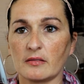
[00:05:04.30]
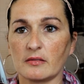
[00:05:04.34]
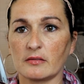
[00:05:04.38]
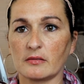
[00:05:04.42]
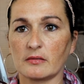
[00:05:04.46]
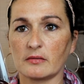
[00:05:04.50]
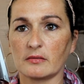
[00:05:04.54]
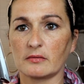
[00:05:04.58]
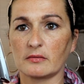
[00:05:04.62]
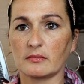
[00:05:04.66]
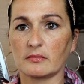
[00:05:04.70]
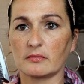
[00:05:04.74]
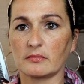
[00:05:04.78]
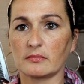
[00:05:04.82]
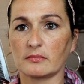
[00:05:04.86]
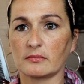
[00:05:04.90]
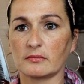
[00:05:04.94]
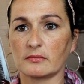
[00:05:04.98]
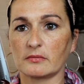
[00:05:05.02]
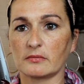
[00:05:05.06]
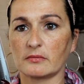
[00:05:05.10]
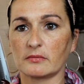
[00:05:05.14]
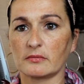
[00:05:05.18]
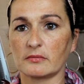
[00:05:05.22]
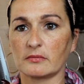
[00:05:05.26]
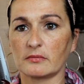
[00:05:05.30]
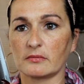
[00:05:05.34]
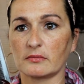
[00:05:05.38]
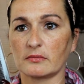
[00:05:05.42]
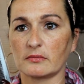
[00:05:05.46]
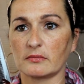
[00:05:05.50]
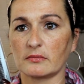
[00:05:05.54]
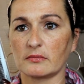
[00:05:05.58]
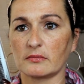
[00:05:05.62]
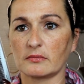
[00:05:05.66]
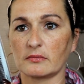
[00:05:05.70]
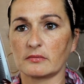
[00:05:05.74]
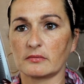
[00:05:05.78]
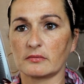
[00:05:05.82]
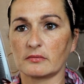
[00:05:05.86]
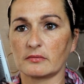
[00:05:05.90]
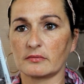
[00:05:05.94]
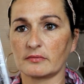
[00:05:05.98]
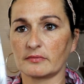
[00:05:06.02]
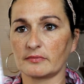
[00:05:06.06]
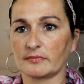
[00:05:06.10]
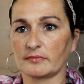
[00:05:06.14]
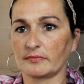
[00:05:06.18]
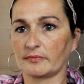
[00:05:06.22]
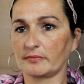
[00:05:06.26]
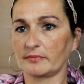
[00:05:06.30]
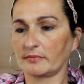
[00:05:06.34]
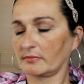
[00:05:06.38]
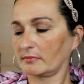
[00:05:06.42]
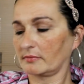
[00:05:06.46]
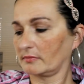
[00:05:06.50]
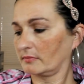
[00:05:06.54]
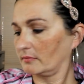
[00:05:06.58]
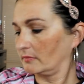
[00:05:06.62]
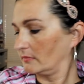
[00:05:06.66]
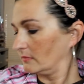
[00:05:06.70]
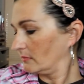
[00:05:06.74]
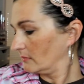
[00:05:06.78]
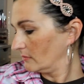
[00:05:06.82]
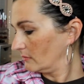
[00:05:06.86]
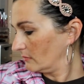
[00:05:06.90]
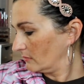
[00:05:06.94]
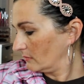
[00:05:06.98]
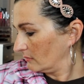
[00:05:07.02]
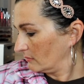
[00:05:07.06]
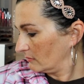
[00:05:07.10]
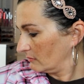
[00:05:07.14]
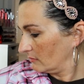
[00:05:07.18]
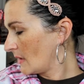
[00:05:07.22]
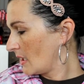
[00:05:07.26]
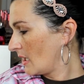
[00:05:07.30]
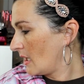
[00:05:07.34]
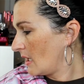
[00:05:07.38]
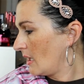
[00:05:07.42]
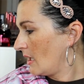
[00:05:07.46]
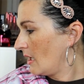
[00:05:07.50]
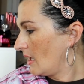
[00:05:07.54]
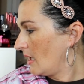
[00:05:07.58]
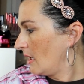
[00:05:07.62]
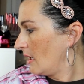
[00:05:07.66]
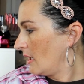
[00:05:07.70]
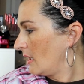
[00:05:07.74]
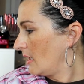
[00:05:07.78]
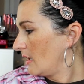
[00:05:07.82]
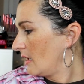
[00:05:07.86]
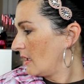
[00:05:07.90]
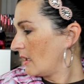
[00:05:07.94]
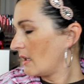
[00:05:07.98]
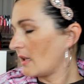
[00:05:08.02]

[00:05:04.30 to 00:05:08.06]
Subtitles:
(silence)